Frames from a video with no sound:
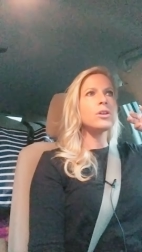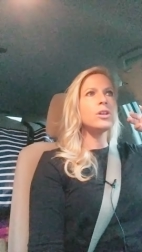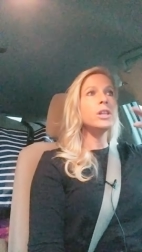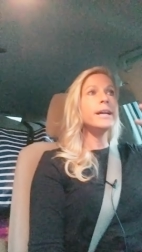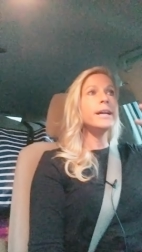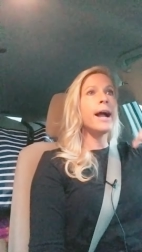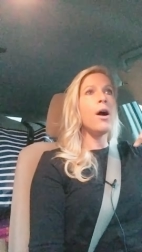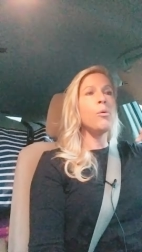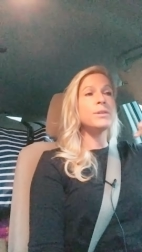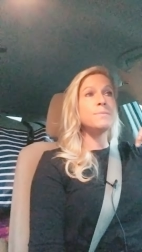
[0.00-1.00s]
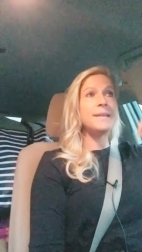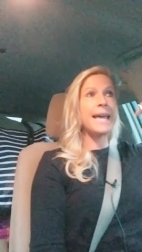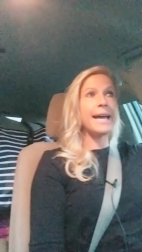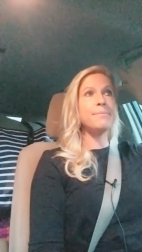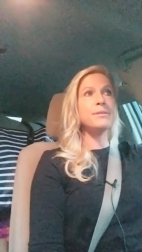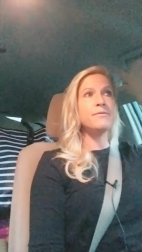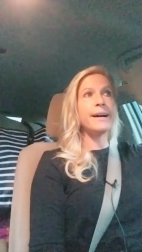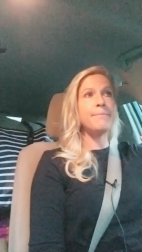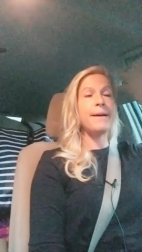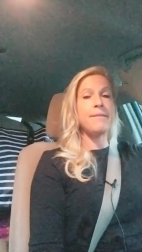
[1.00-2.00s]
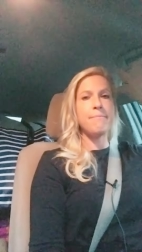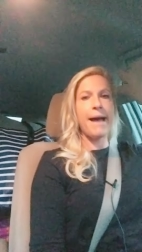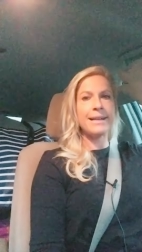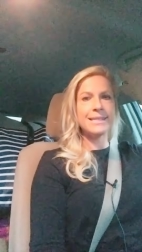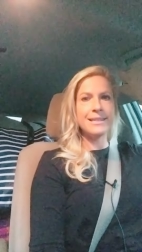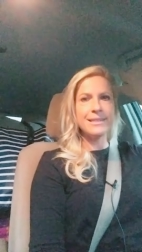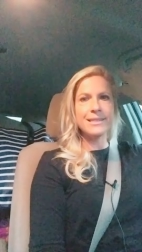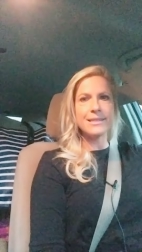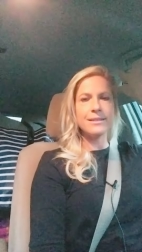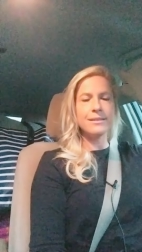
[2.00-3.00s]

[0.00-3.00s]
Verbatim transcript: clear out what's being amplified by the masses,